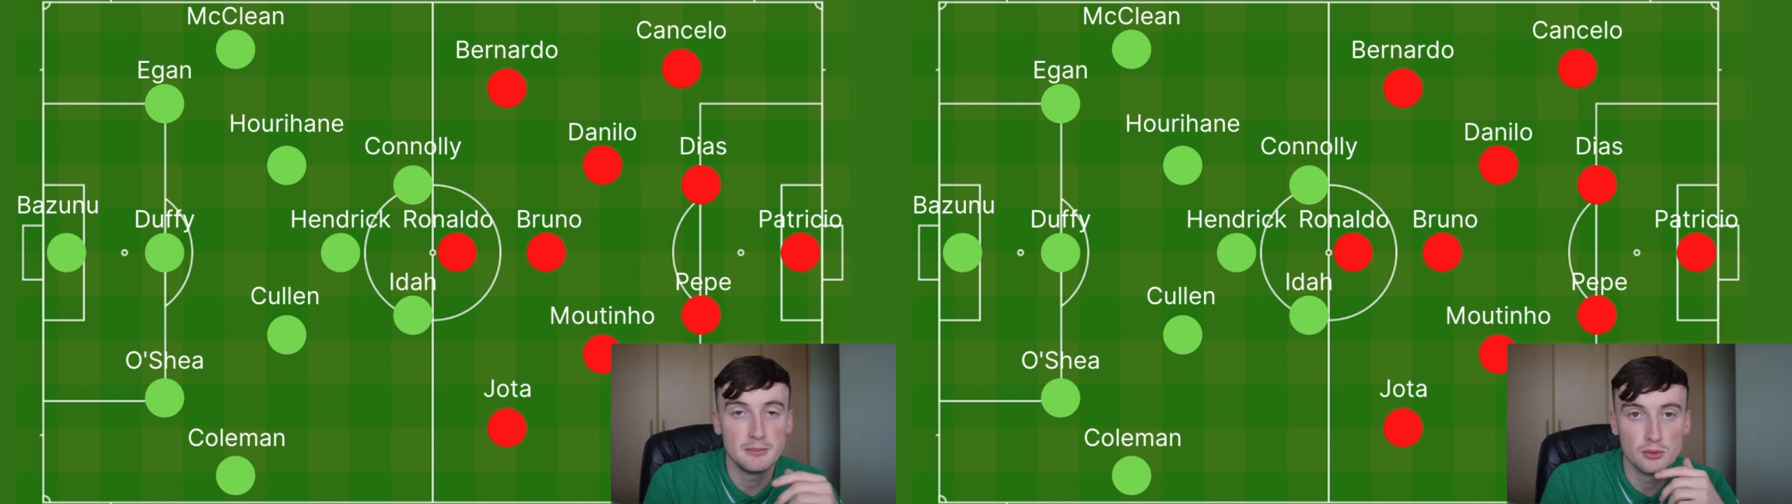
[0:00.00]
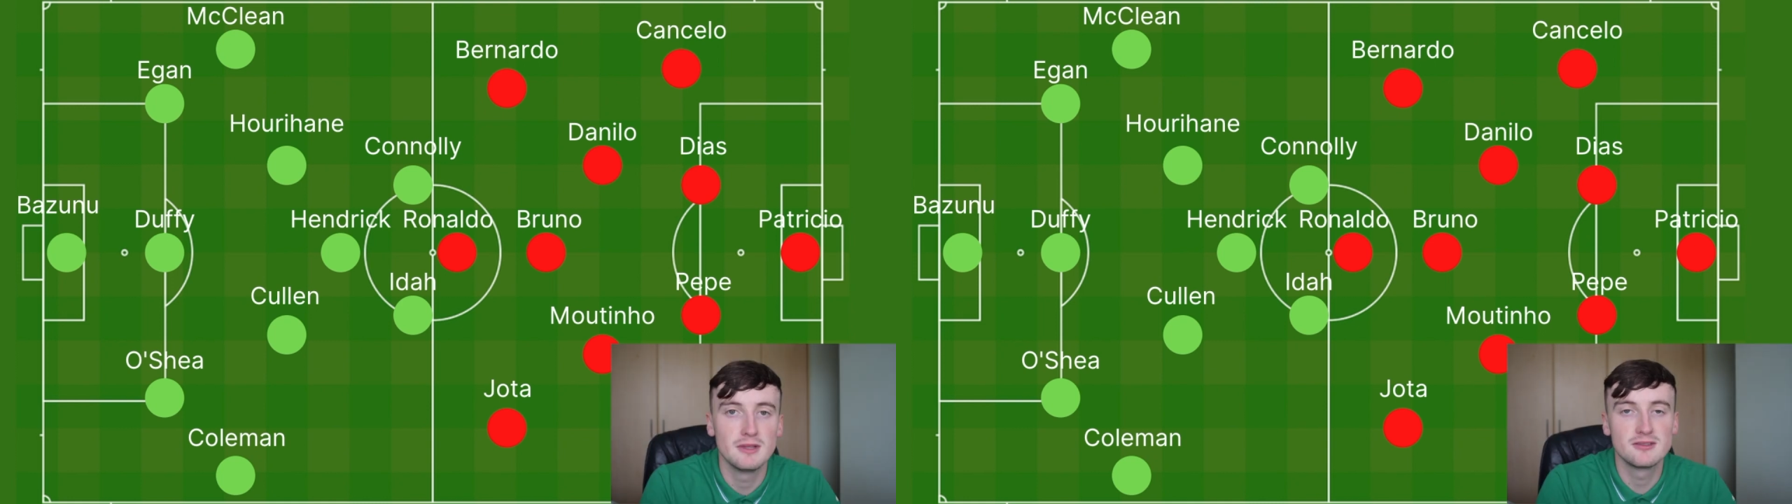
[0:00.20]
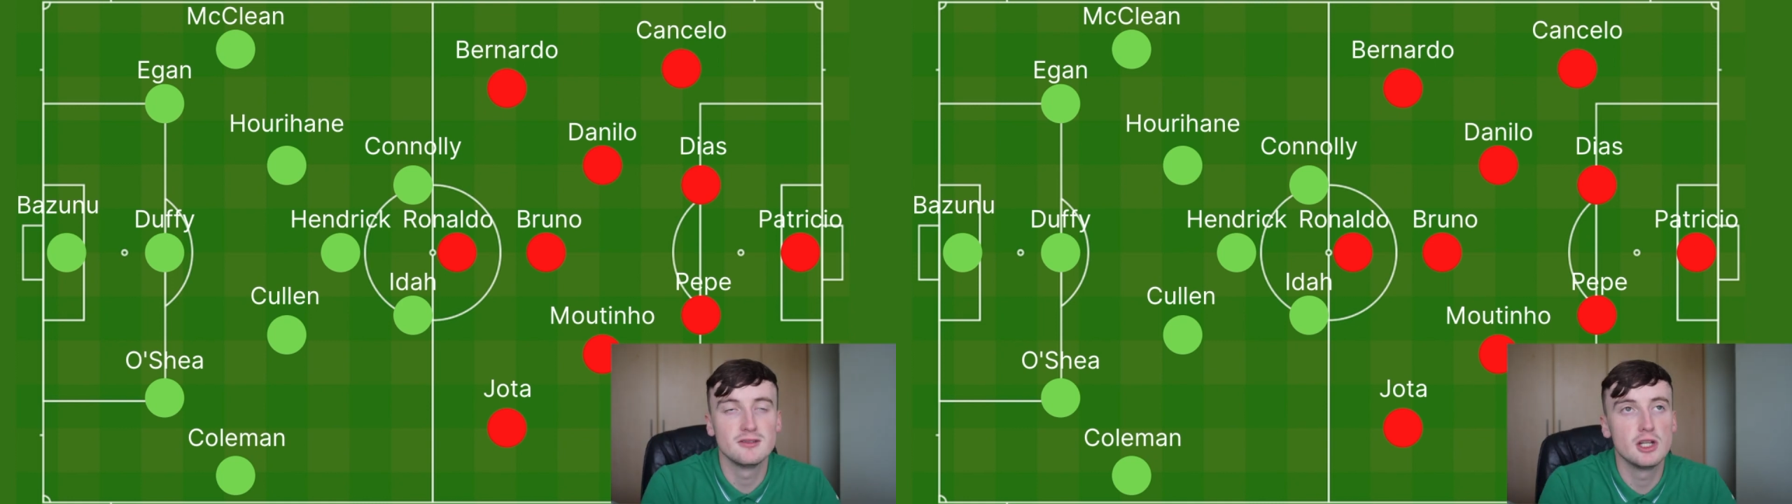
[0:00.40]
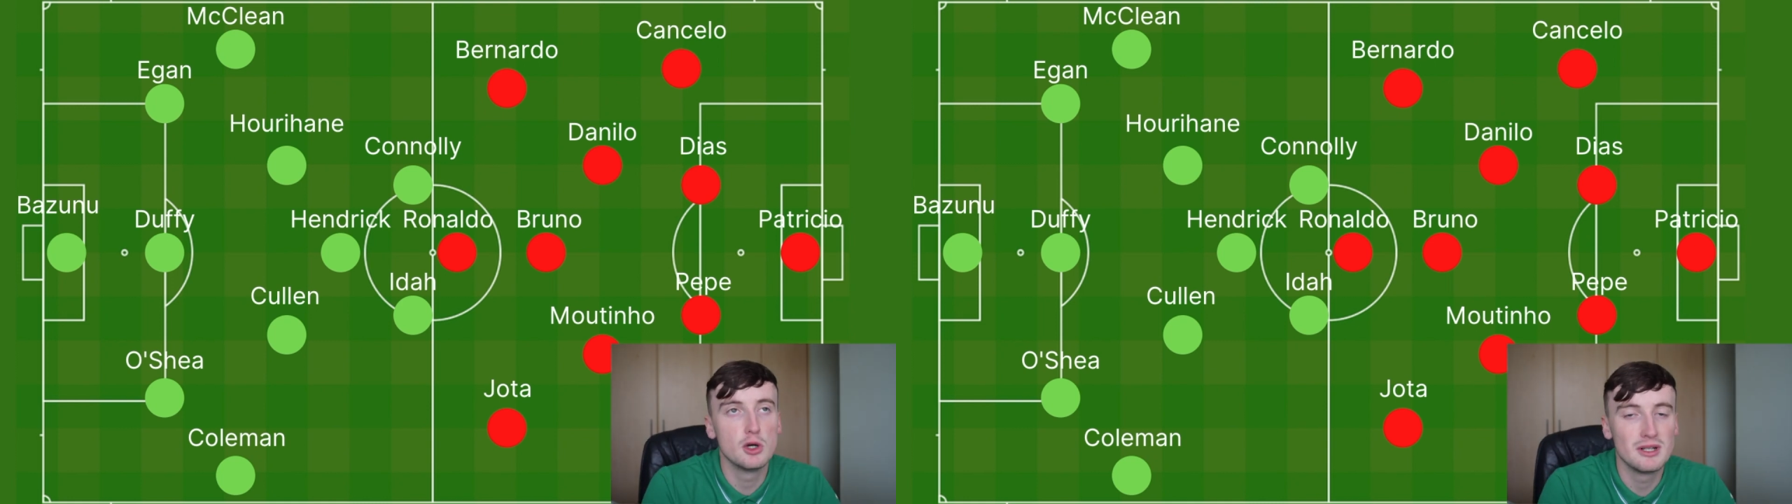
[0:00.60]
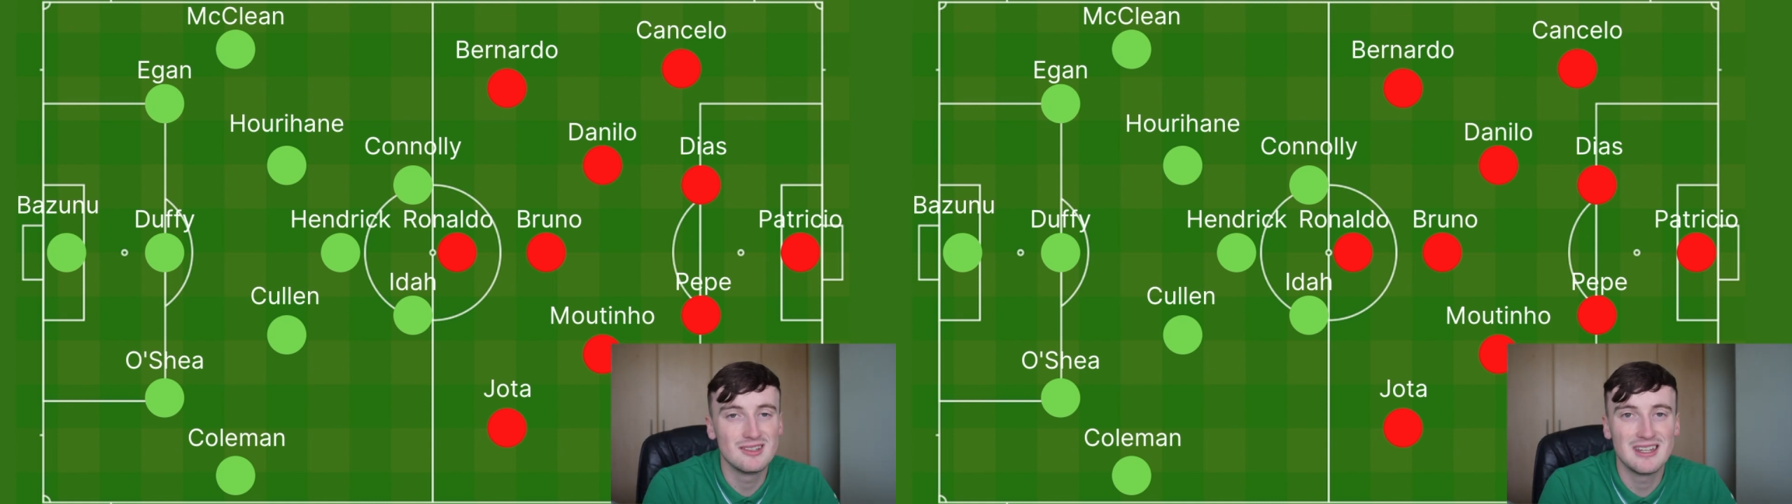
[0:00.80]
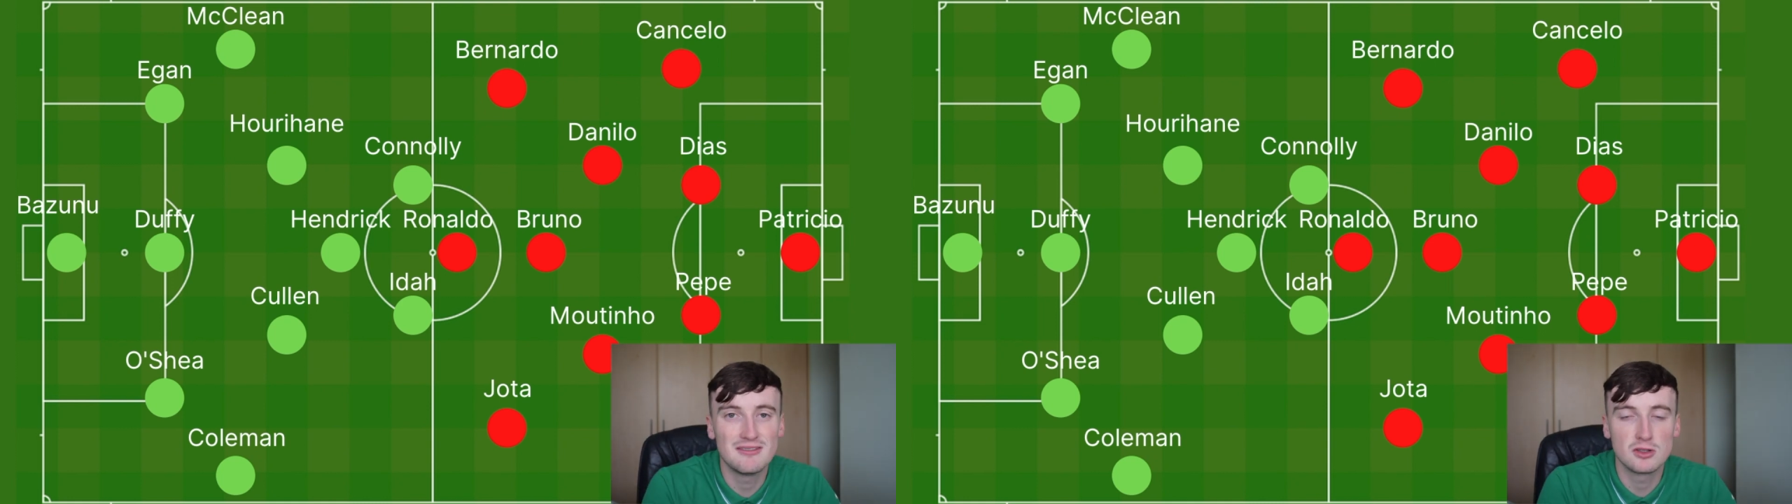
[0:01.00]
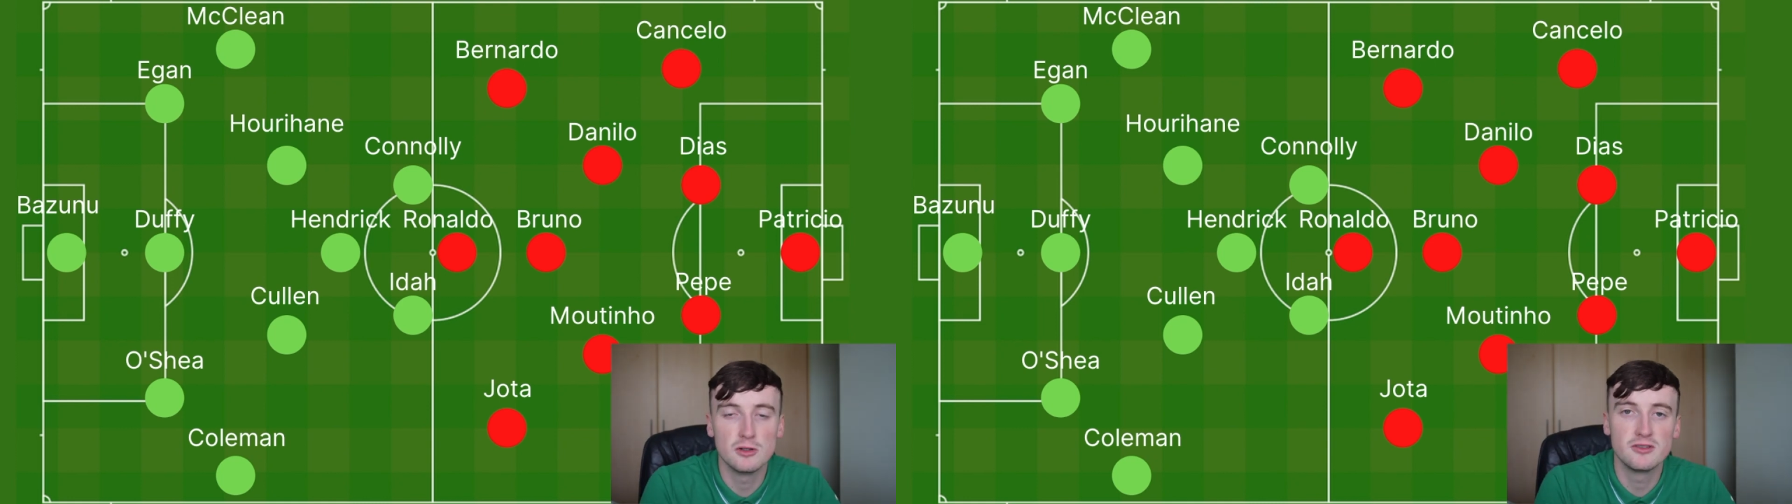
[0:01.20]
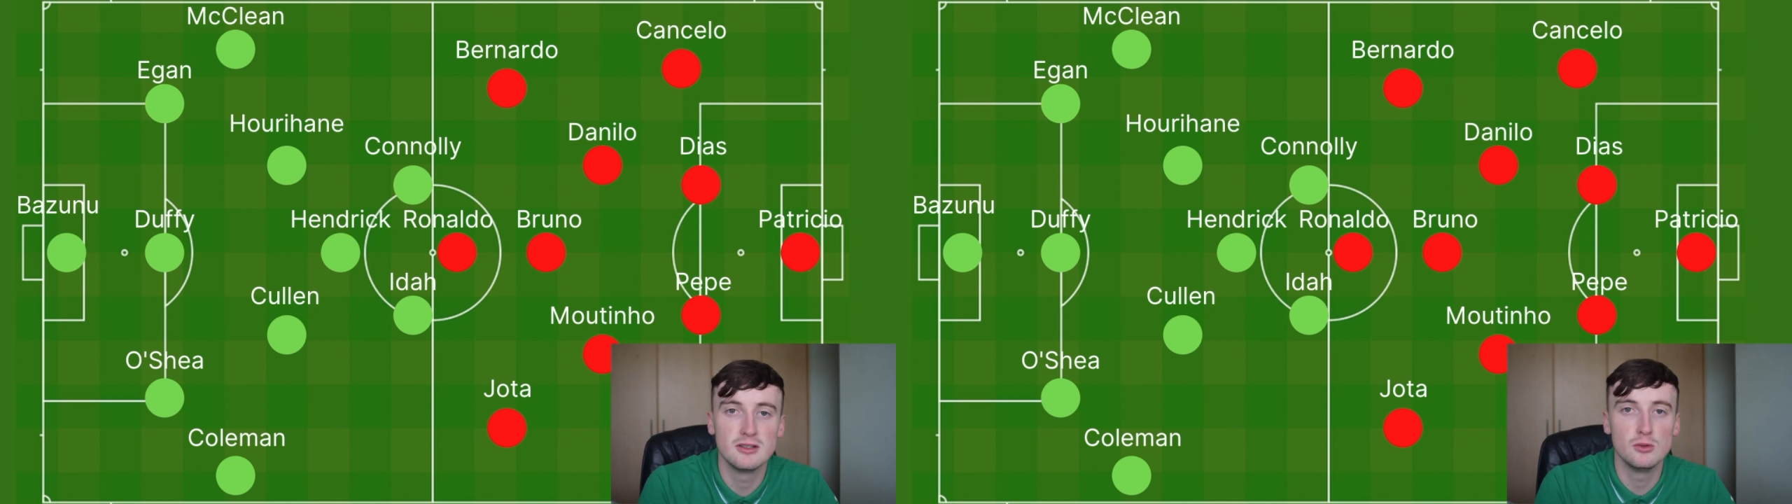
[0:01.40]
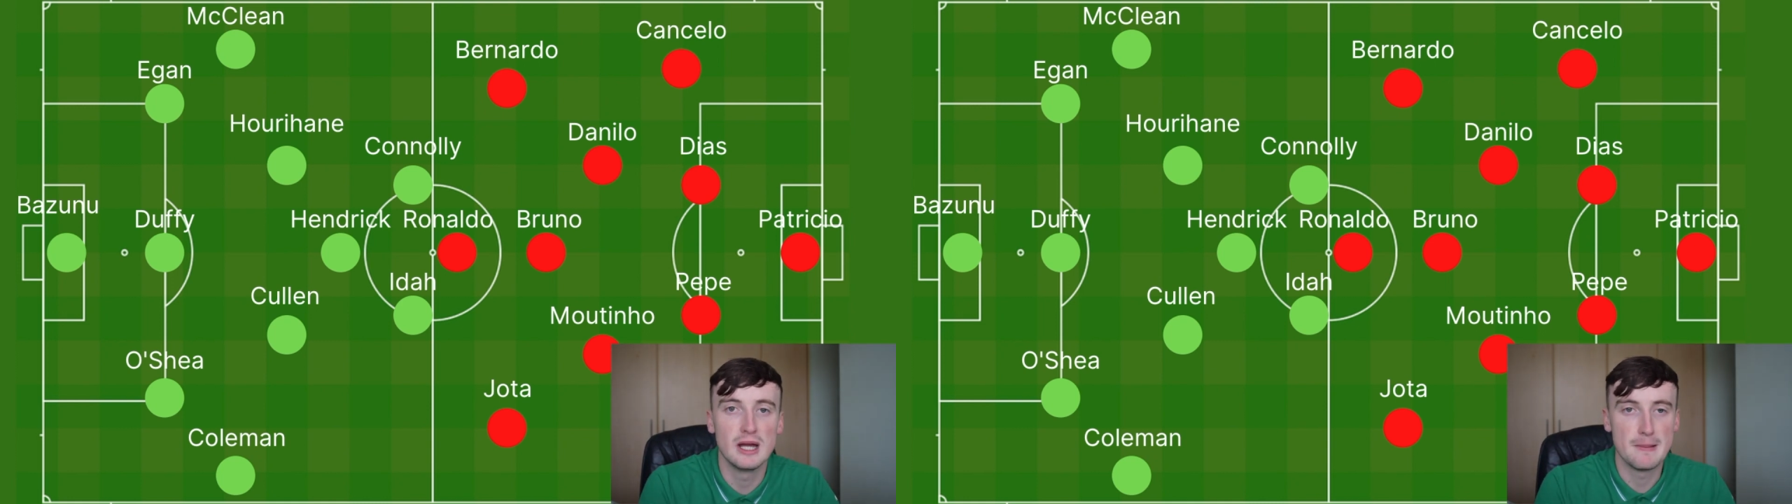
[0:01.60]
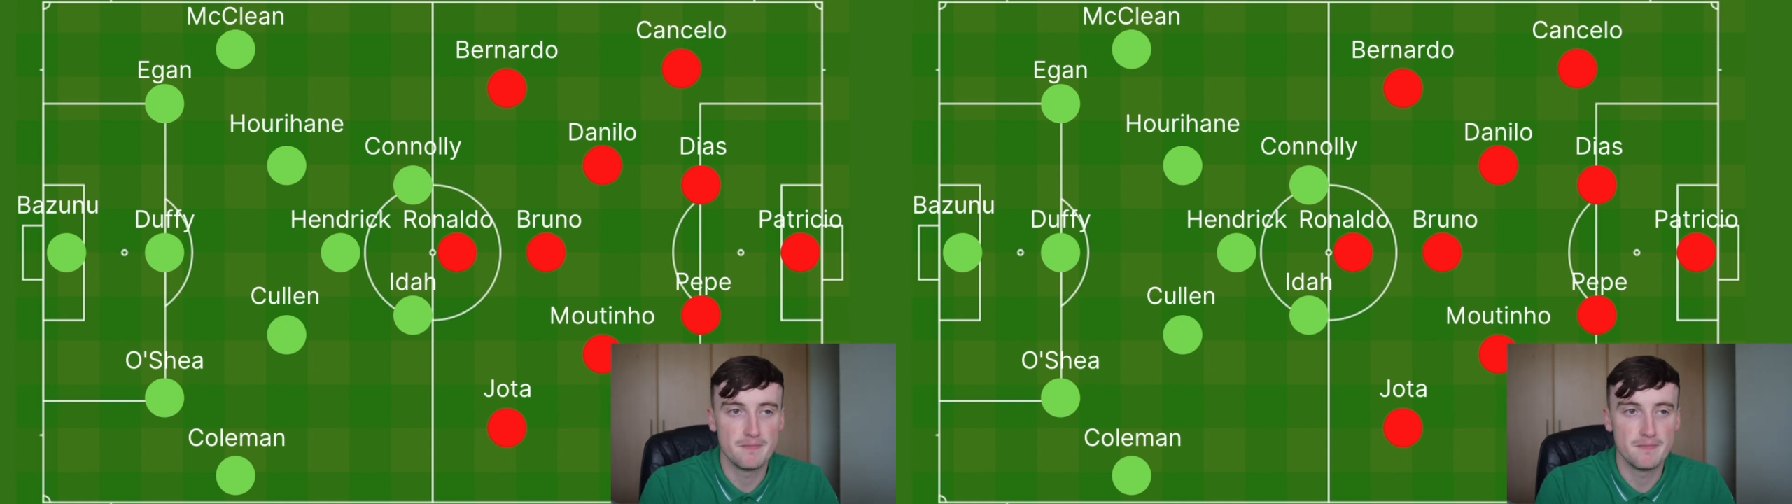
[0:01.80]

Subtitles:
But listen, I know it is difficult to